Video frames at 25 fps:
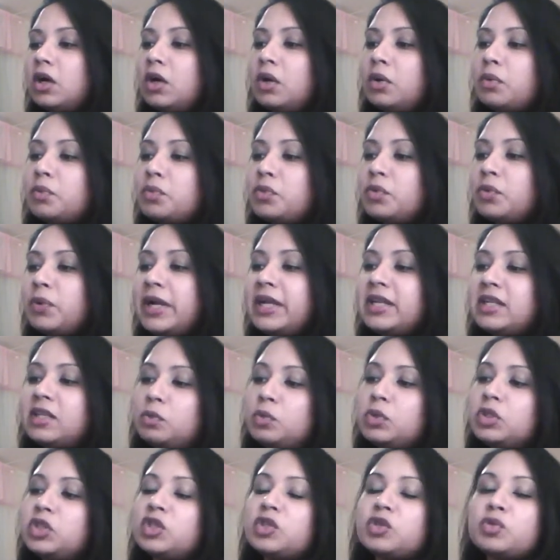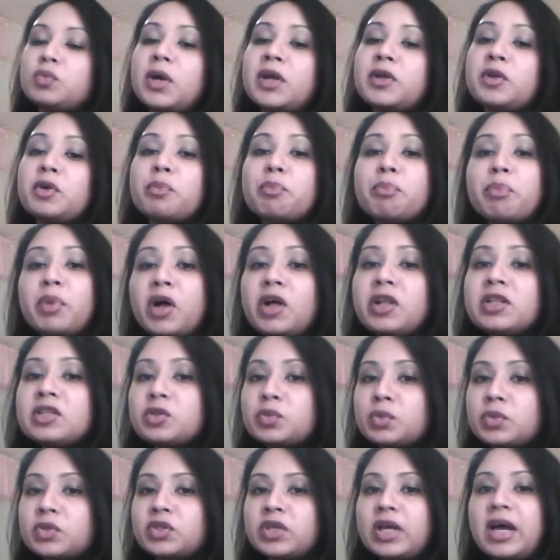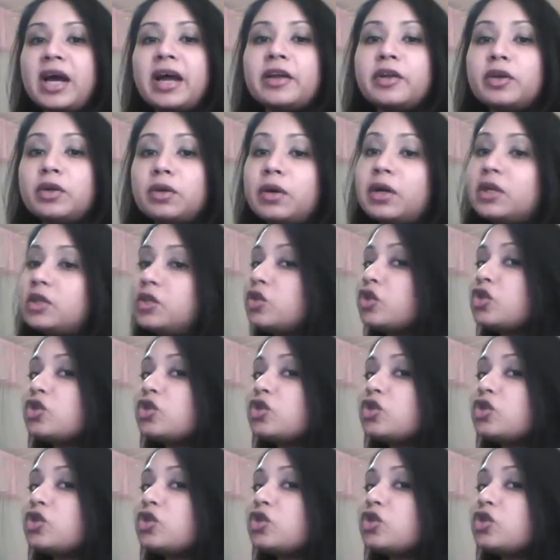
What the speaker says: rate, which is why your pulse was higher and so